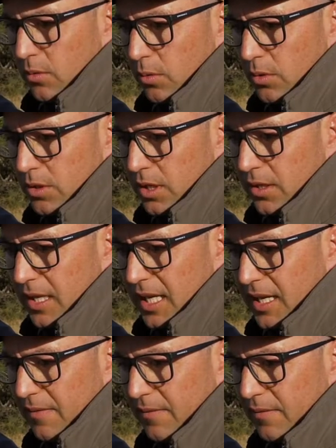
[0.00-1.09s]
an auto
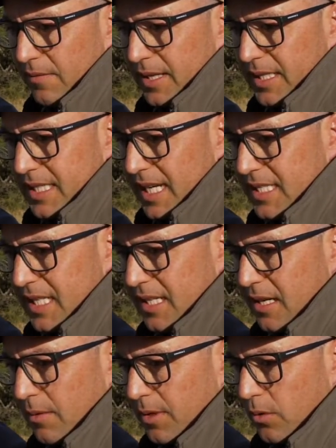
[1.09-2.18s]
there. Fantastic.
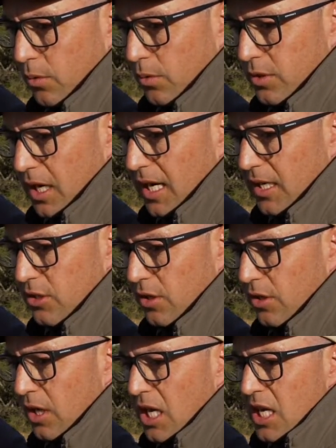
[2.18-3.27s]
Now we got auto ISO.
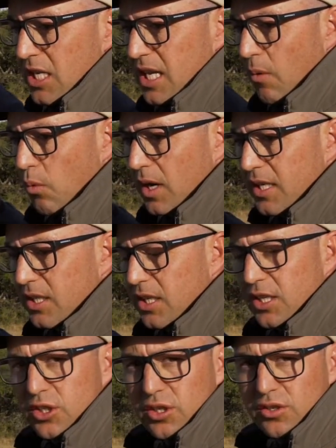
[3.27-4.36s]
So now what it's going
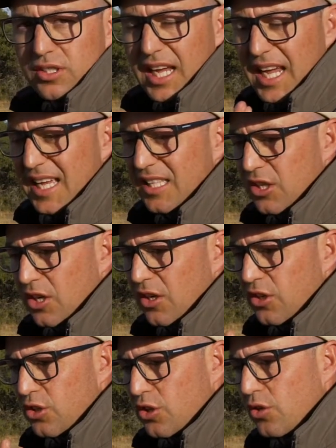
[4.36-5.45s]
to choose, it's going
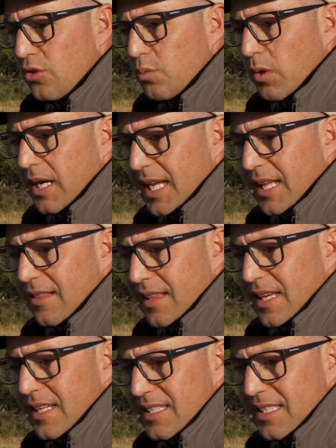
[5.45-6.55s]
to choose what it
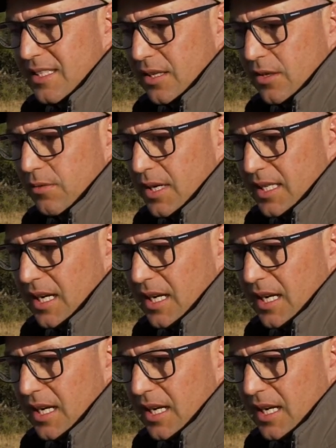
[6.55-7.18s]
thinks is the correct